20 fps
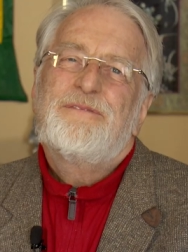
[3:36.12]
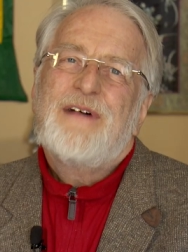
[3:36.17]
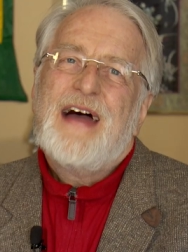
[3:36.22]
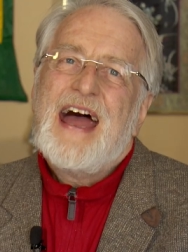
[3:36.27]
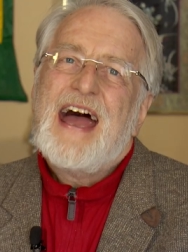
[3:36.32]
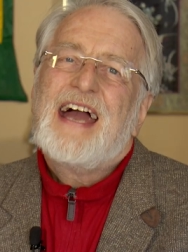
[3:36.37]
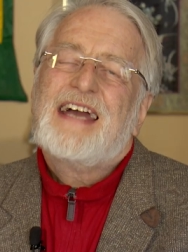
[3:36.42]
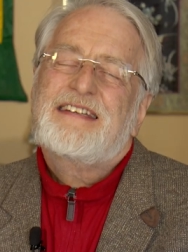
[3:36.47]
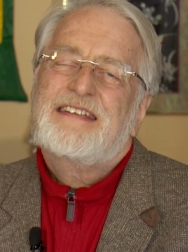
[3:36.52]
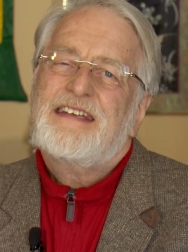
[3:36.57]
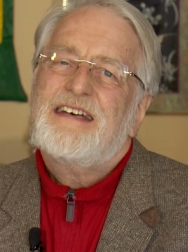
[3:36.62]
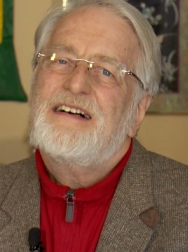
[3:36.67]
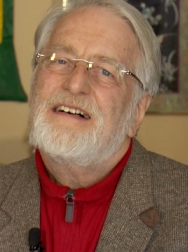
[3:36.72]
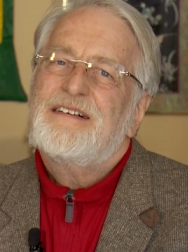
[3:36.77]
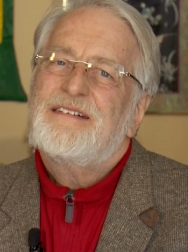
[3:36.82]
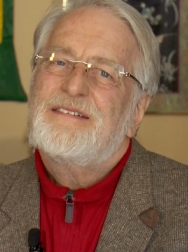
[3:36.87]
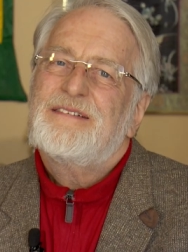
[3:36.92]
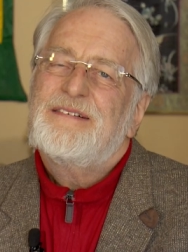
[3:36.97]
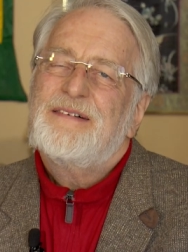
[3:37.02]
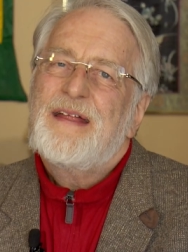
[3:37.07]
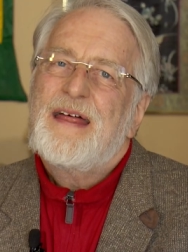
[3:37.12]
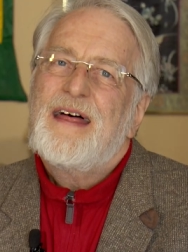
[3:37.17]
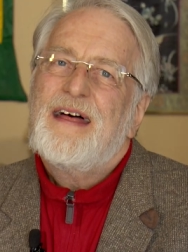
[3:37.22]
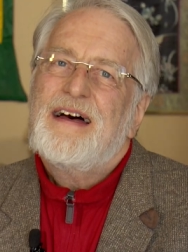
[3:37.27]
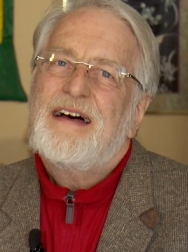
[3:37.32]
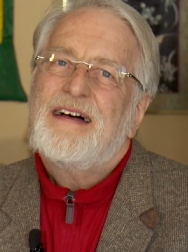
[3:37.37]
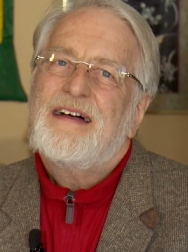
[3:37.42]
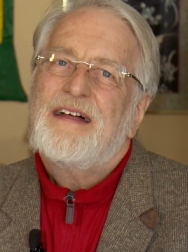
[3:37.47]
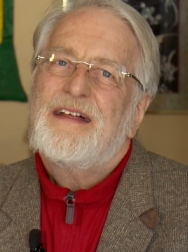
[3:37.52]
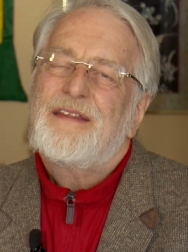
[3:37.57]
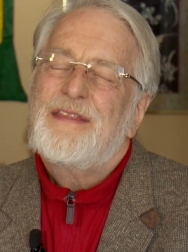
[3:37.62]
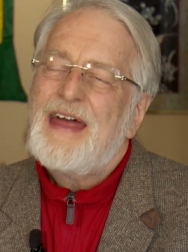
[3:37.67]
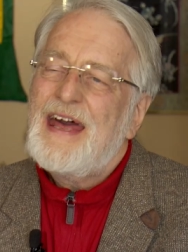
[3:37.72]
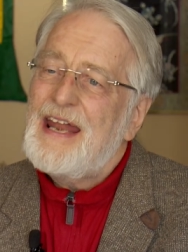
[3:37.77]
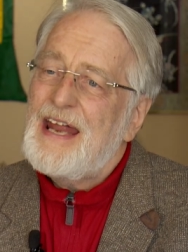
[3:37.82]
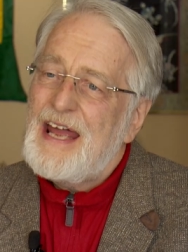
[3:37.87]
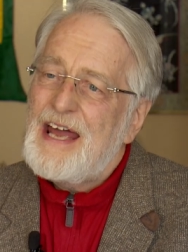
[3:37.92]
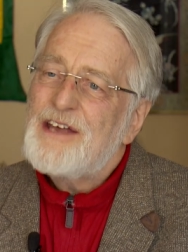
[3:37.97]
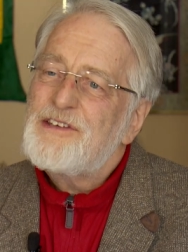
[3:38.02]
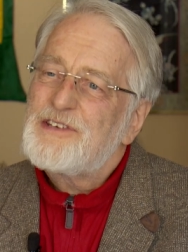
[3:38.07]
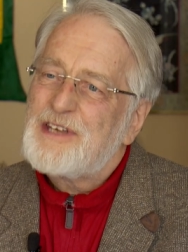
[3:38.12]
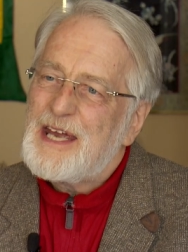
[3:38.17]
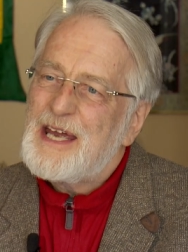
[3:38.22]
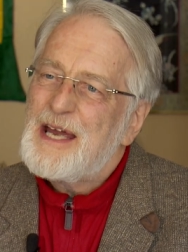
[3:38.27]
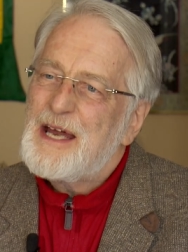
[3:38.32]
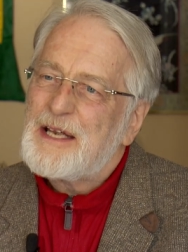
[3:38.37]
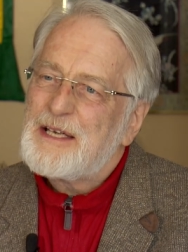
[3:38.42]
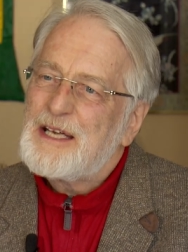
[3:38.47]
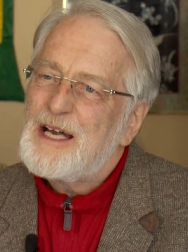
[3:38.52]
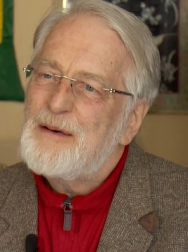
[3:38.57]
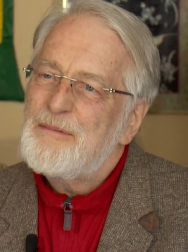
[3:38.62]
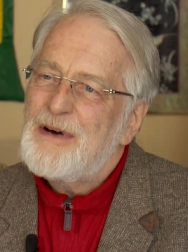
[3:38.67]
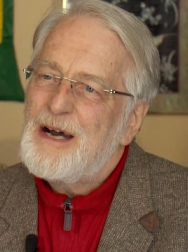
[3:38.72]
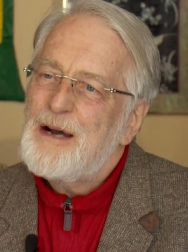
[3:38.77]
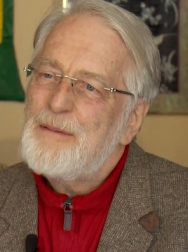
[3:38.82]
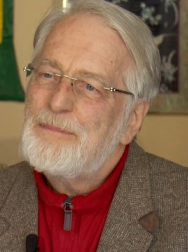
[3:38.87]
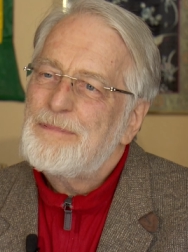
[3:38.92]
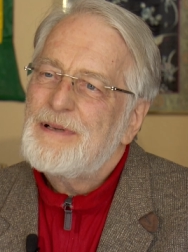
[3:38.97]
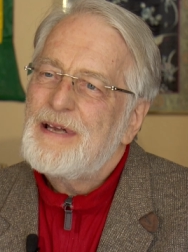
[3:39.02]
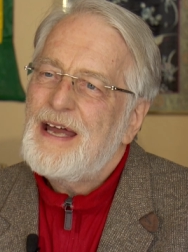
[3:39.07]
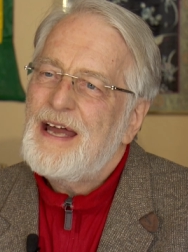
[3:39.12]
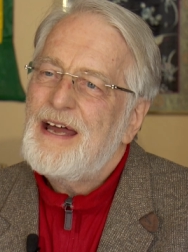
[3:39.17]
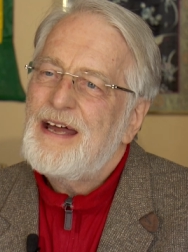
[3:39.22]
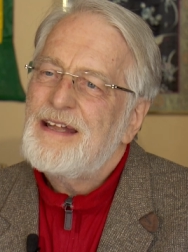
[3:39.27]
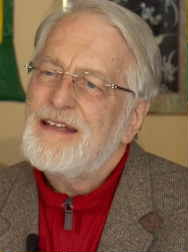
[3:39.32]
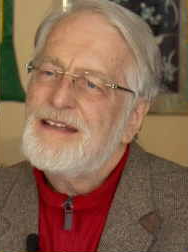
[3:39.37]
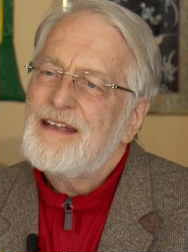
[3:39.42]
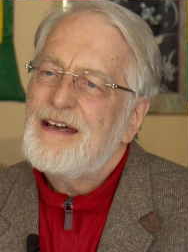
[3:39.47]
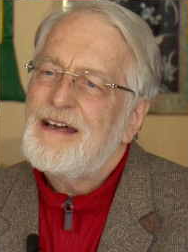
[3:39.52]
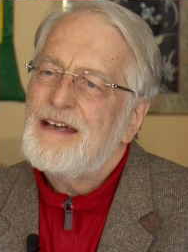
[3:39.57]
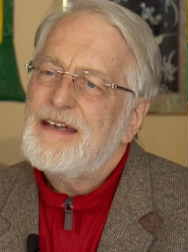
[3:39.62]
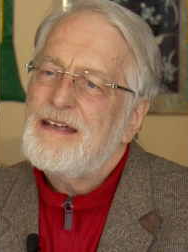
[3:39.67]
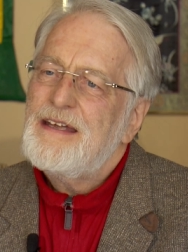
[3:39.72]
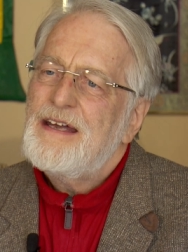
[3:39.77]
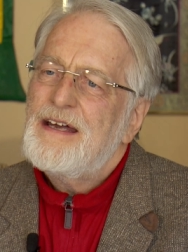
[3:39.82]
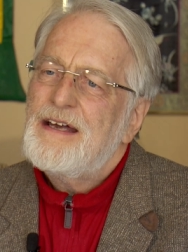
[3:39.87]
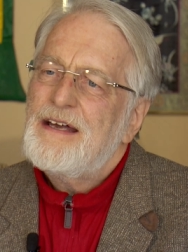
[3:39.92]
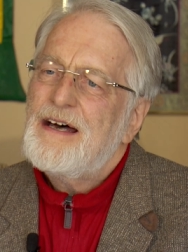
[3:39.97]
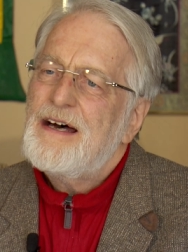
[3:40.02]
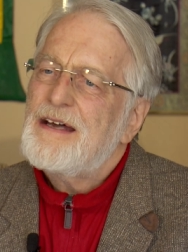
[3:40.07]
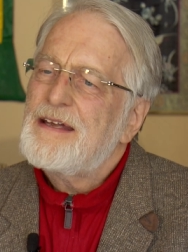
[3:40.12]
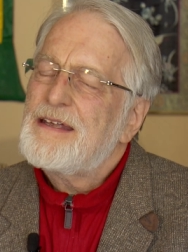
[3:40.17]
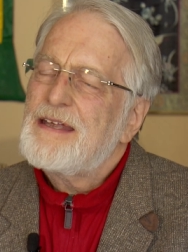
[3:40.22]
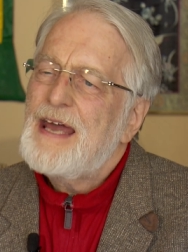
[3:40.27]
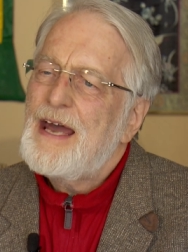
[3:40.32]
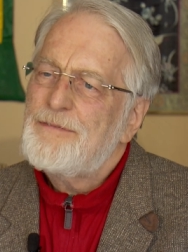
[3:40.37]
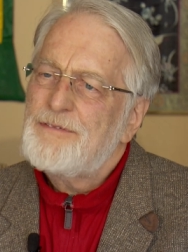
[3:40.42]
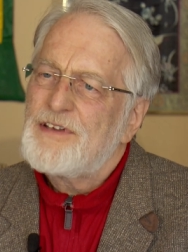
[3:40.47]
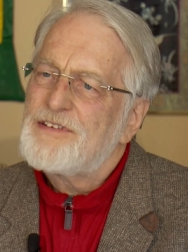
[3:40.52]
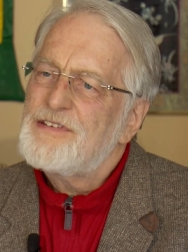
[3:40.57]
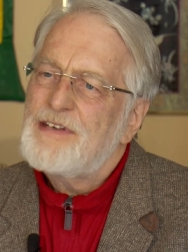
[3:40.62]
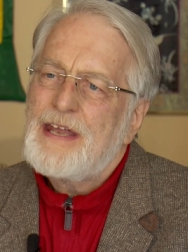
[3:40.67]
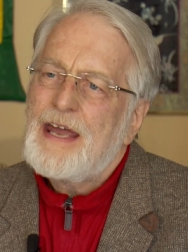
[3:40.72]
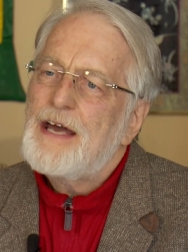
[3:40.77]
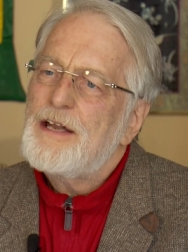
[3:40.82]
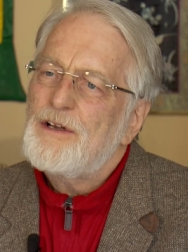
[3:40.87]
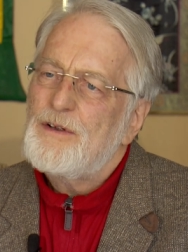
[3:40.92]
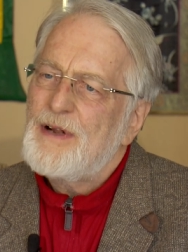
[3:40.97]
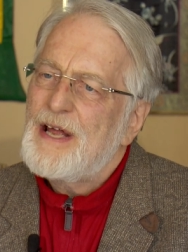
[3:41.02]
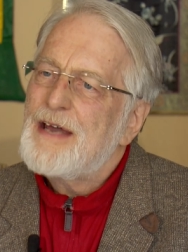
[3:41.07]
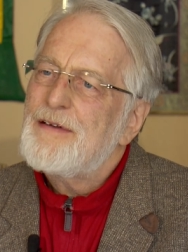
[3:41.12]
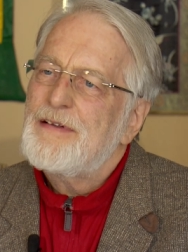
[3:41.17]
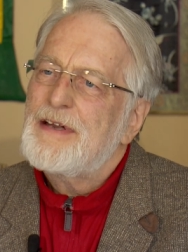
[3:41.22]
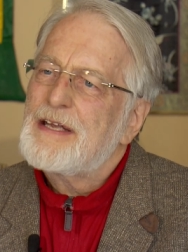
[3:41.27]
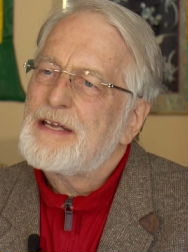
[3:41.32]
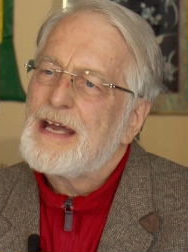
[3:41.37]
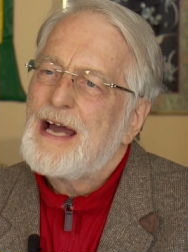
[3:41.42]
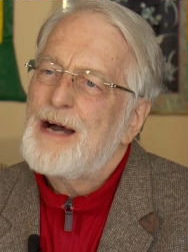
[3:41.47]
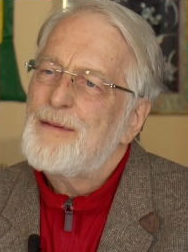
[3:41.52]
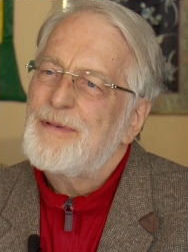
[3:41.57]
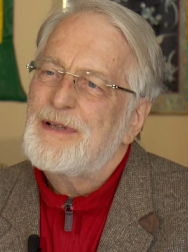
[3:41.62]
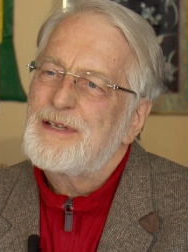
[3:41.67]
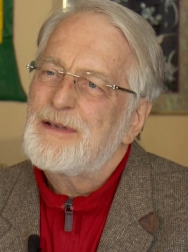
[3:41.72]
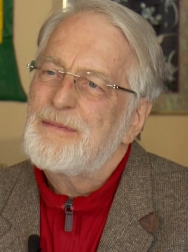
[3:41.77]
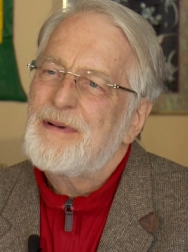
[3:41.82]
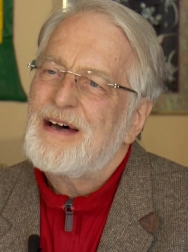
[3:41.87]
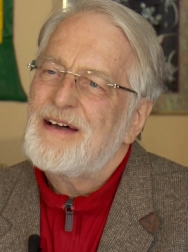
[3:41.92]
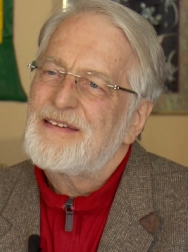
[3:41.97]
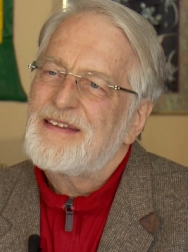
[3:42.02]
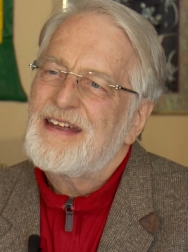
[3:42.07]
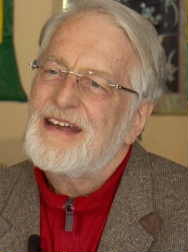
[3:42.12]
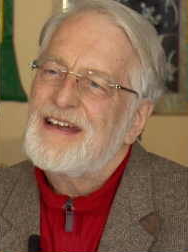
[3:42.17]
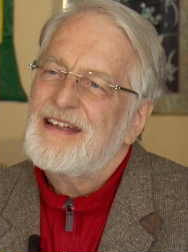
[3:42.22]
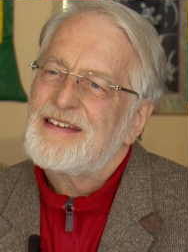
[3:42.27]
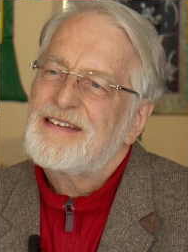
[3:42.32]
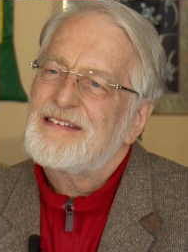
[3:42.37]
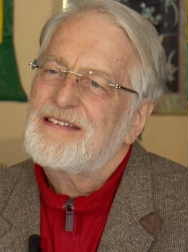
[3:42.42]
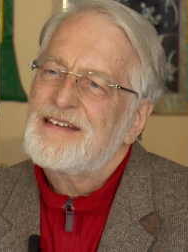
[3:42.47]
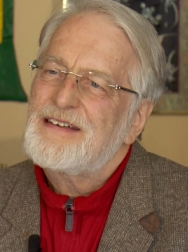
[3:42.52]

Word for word: fact, uh, that has come up, and I, I have to say I don't have any comment about that.